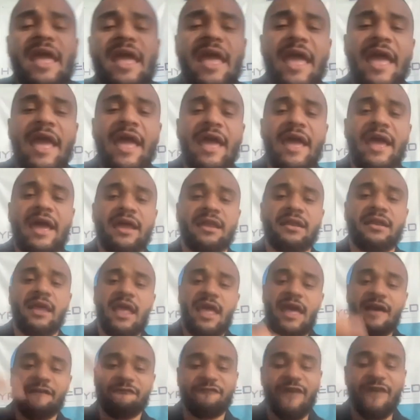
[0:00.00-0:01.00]
And
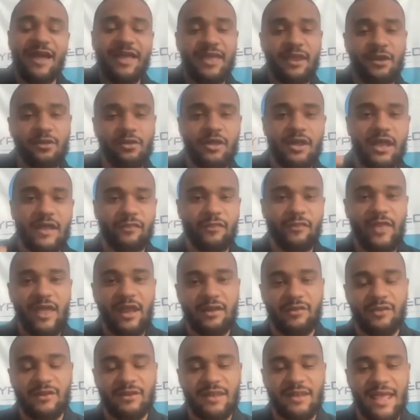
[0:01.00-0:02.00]
if I can look at the
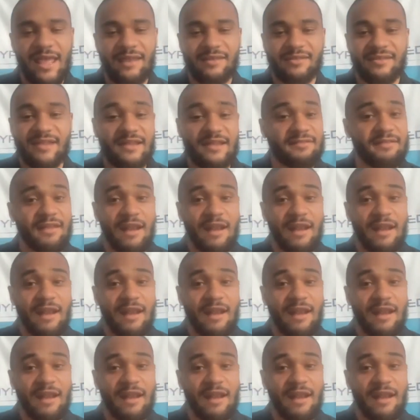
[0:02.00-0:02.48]
end of the day and say,